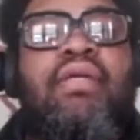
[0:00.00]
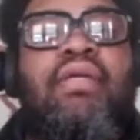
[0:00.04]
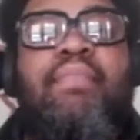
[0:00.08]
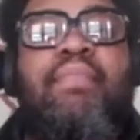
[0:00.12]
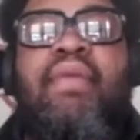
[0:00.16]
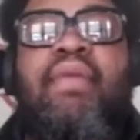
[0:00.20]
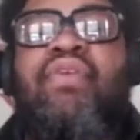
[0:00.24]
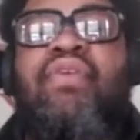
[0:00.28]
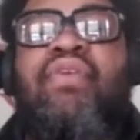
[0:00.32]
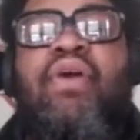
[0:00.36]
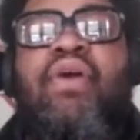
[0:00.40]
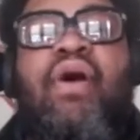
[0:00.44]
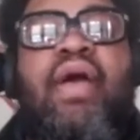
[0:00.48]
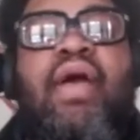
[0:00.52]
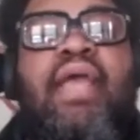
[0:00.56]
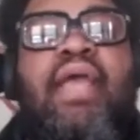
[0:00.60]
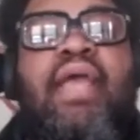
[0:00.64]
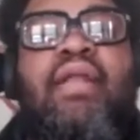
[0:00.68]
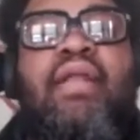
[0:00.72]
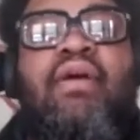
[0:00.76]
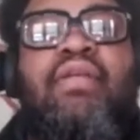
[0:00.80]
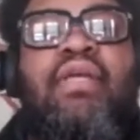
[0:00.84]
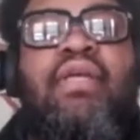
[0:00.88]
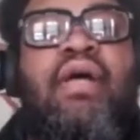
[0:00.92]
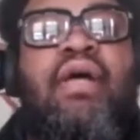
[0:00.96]
I'm never gonna
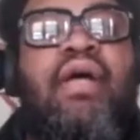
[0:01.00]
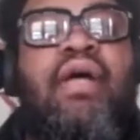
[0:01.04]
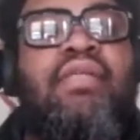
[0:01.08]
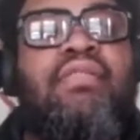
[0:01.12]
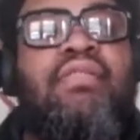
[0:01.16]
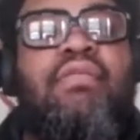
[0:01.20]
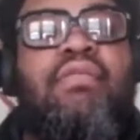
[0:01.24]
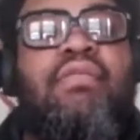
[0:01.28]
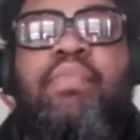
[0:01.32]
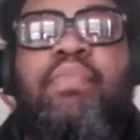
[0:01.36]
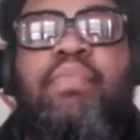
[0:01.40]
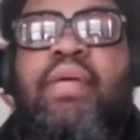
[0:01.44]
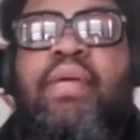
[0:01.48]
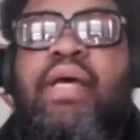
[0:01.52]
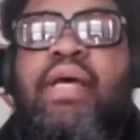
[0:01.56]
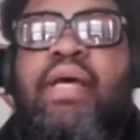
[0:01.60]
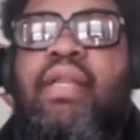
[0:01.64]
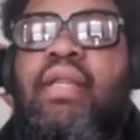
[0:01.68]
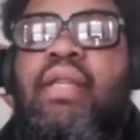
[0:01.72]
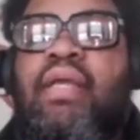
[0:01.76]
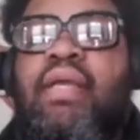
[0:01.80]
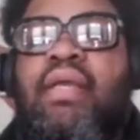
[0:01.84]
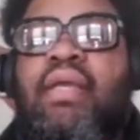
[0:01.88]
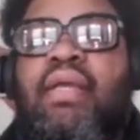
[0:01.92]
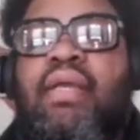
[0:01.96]
hate on your hustle, but of
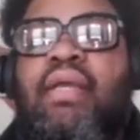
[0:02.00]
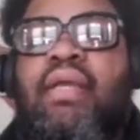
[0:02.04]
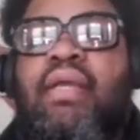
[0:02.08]
course,